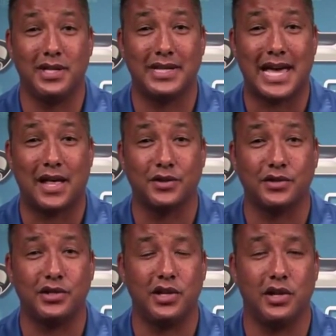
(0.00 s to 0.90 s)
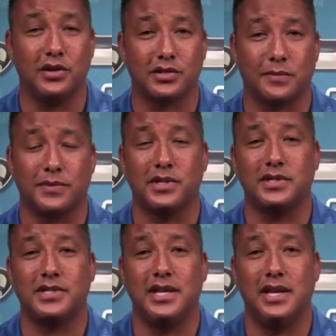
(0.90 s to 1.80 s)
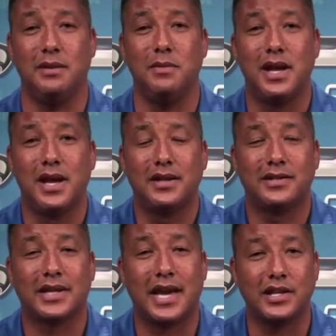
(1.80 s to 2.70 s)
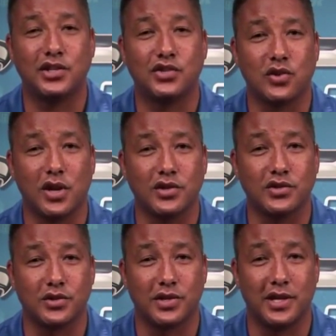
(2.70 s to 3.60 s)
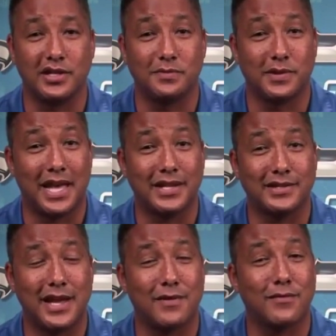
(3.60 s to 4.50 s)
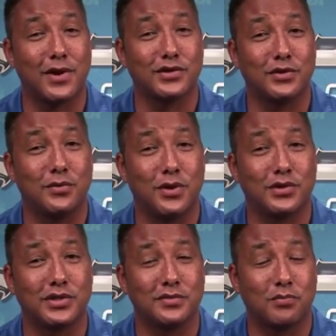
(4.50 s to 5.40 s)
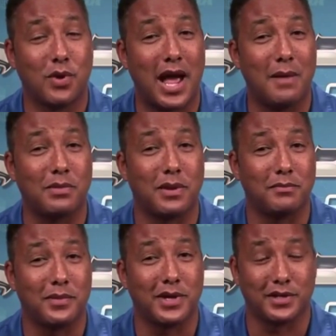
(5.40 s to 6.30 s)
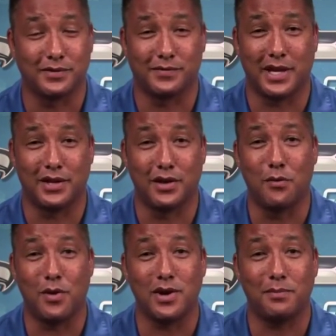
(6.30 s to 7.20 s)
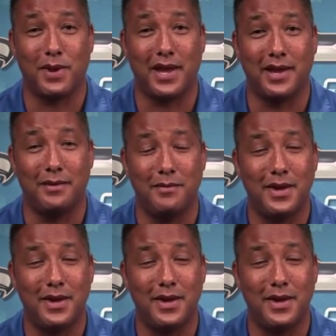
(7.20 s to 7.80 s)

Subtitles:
a year. It's up to the team to kind of structure things, but that's not Russell Wilson's problem, because if they don't want to pay him